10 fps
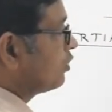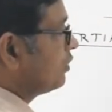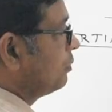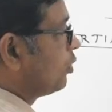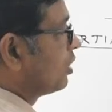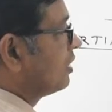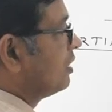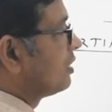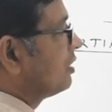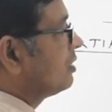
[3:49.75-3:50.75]
of the
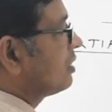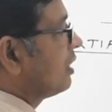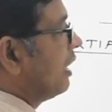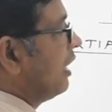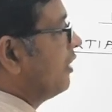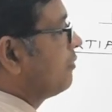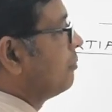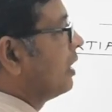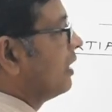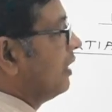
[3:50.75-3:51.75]
body, it is F
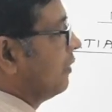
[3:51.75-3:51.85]
by a.